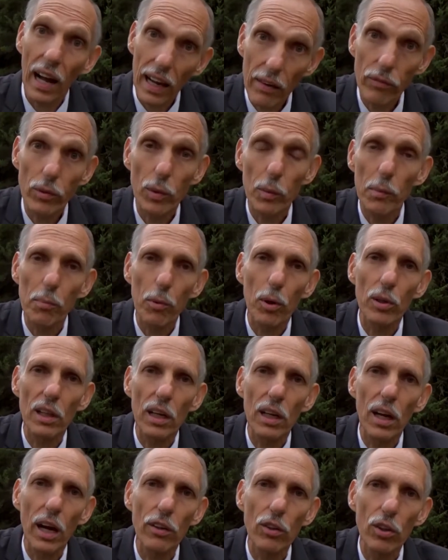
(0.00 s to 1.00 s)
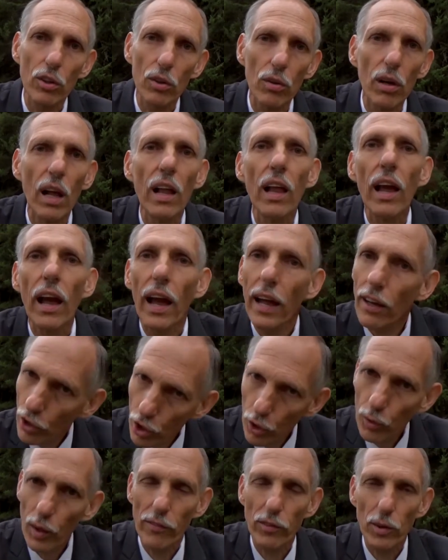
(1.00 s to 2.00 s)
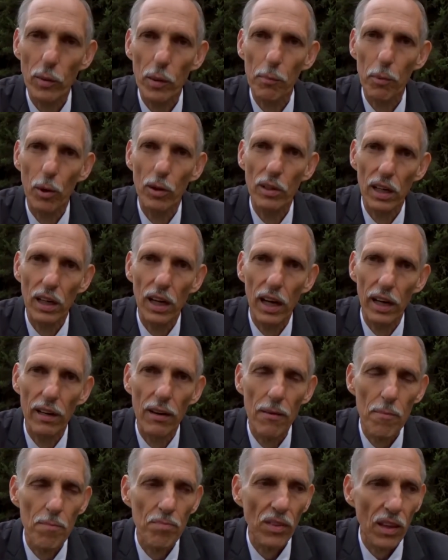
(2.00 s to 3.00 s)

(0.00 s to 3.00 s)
I have to report to God too, and you have to report to God.